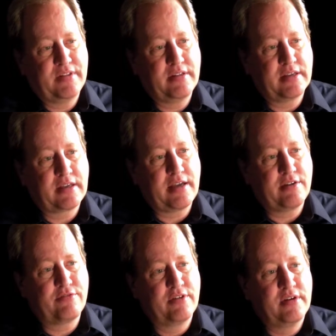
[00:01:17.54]
that kind
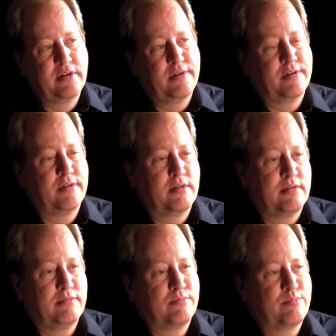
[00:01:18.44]
of
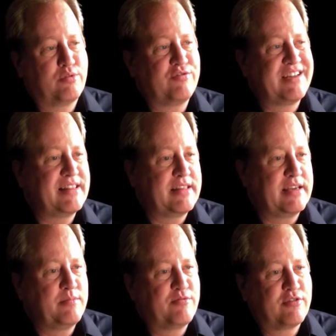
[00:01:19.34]
prevent
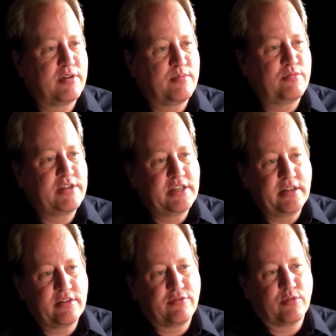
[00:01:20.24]
them from reaching
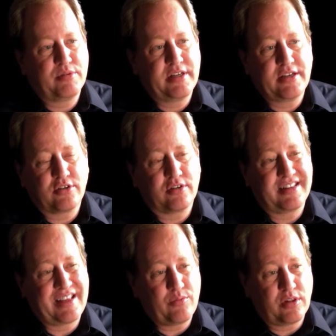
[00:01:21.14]
the full potential
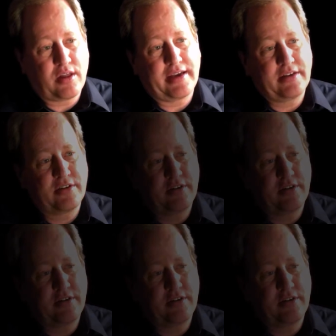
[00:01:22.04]
that they would like.